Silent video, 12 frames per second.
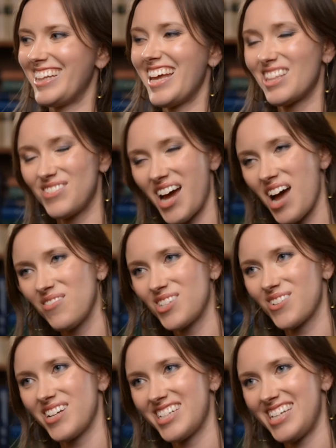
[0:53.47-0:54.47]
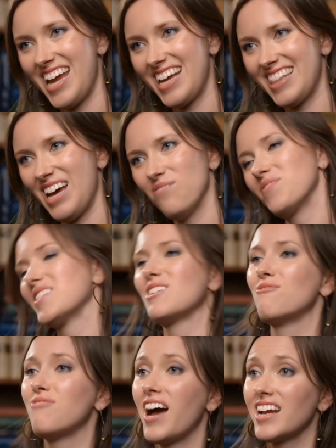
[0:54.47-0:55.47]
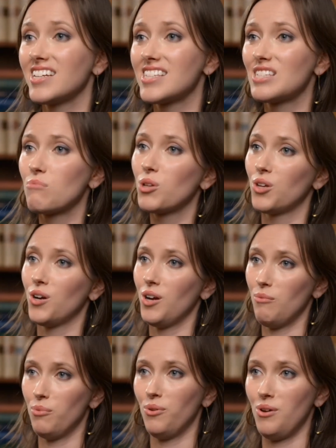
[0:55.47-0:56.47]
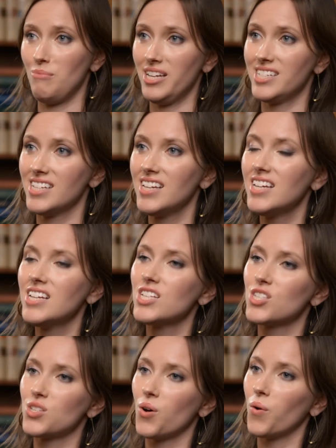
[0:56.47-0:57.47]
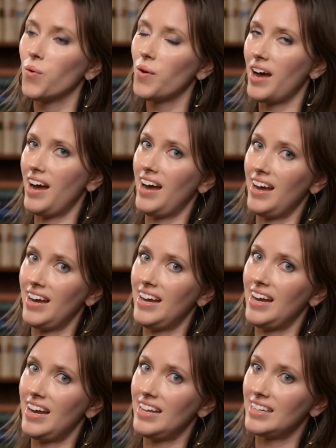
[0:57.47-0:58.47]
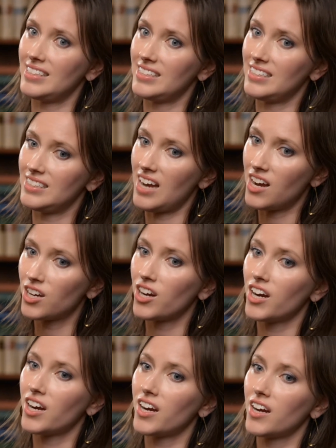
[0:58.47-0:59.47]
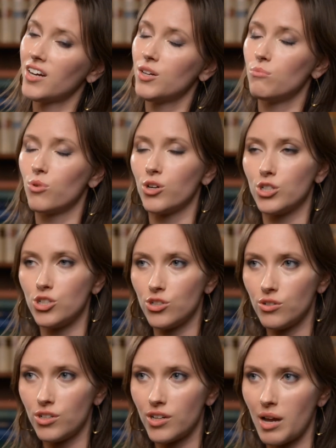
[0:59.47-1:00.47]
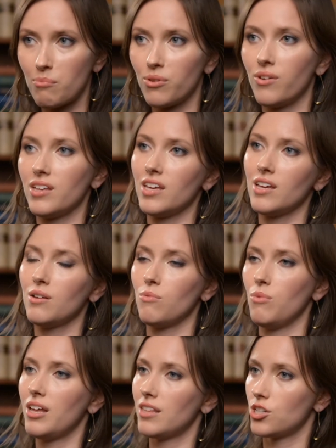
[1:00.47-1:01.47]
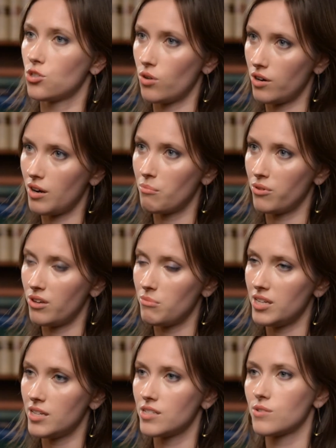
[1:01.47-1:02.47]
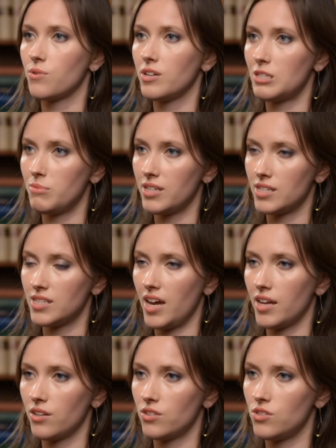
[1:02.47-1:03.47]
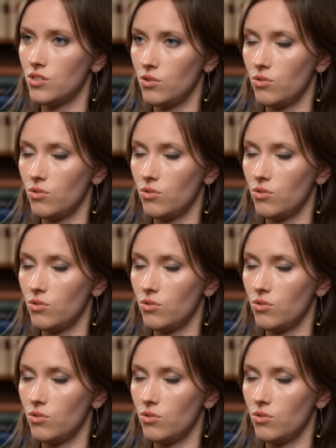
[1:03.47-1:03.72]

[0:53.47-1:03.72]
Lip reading: length of time it's going to take them to find similar employment. So a younger, more junior employee with a shorter employment is going to be entitled to